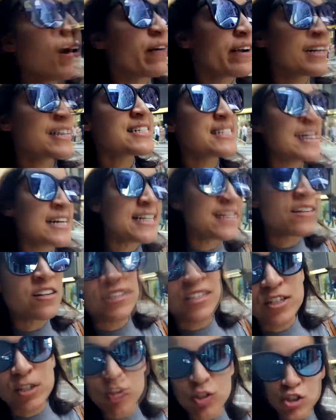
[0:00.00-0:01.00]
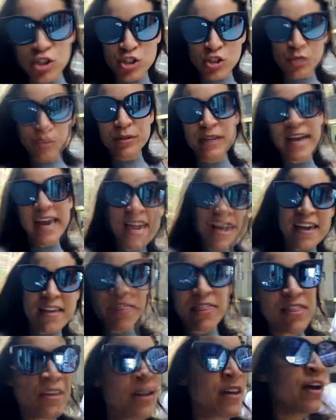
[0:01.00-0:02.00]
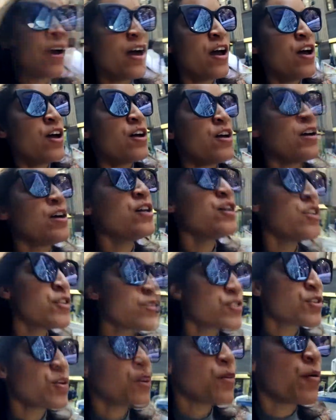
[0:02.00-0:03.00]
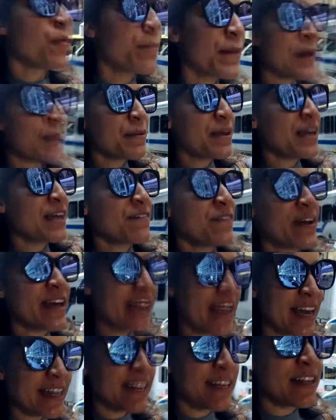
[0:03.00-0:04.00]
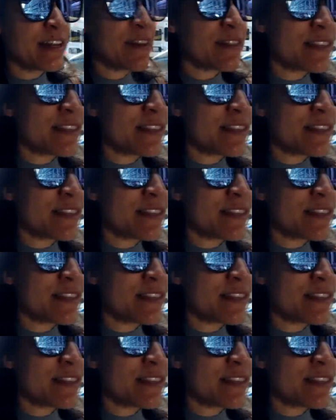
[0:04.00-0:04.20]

are extended until June 8th. So maybe if I edit